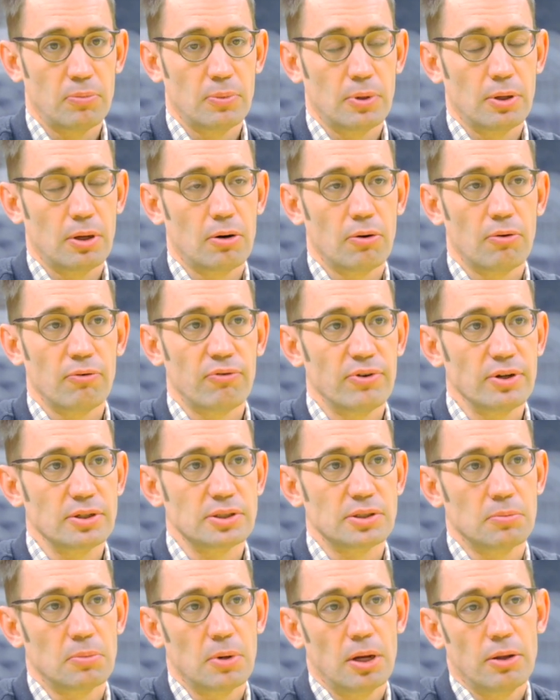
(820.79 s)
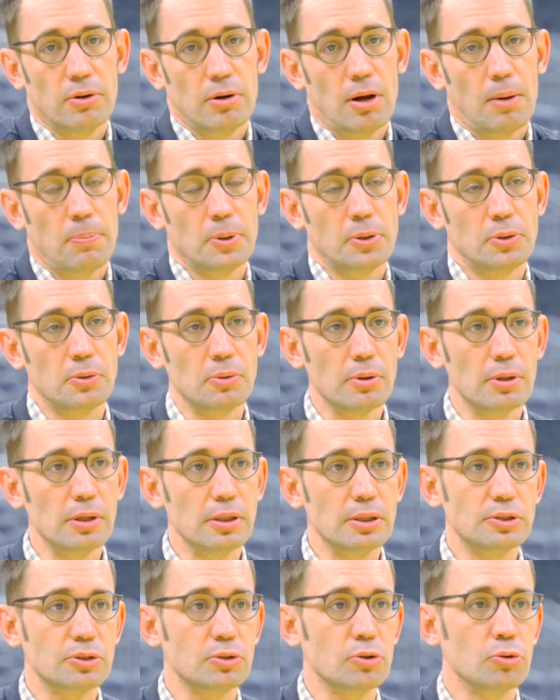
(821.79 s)
We gotta go fix them. Right? There are
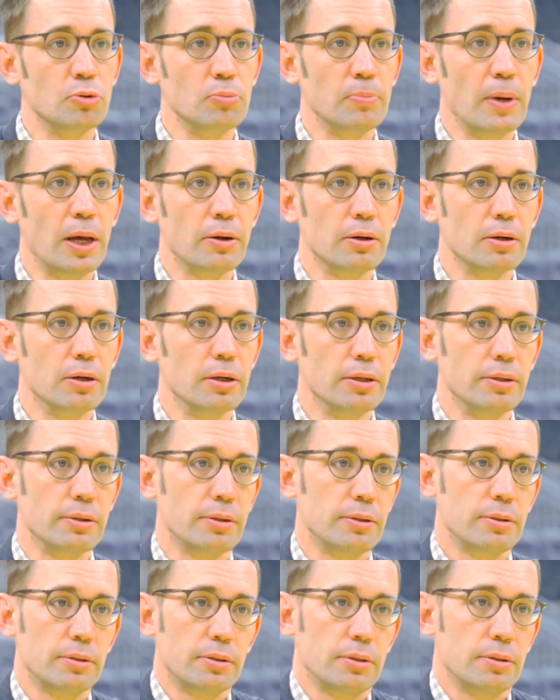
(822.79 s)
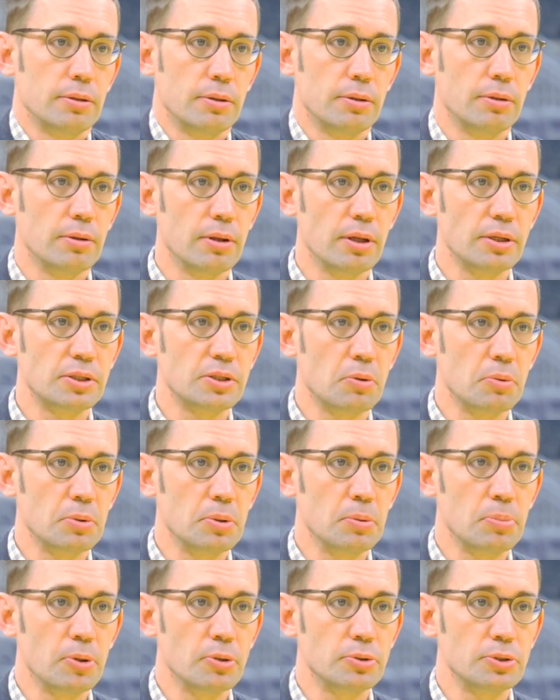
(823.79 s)
opportunities to do better, and that's how we
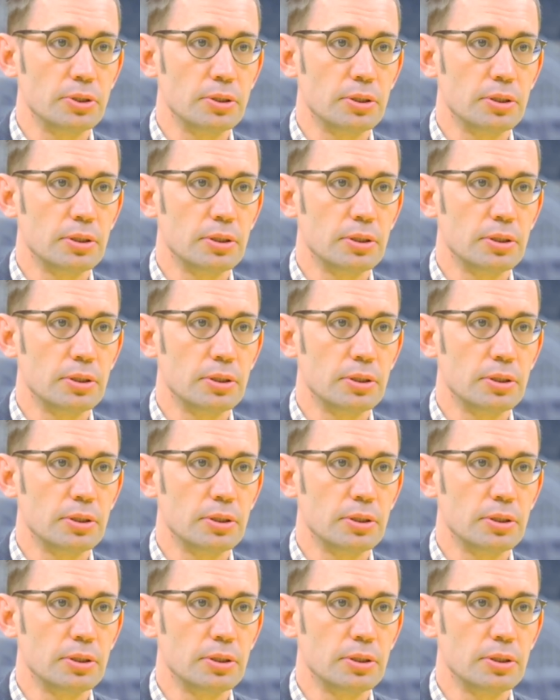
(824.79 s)
approach it.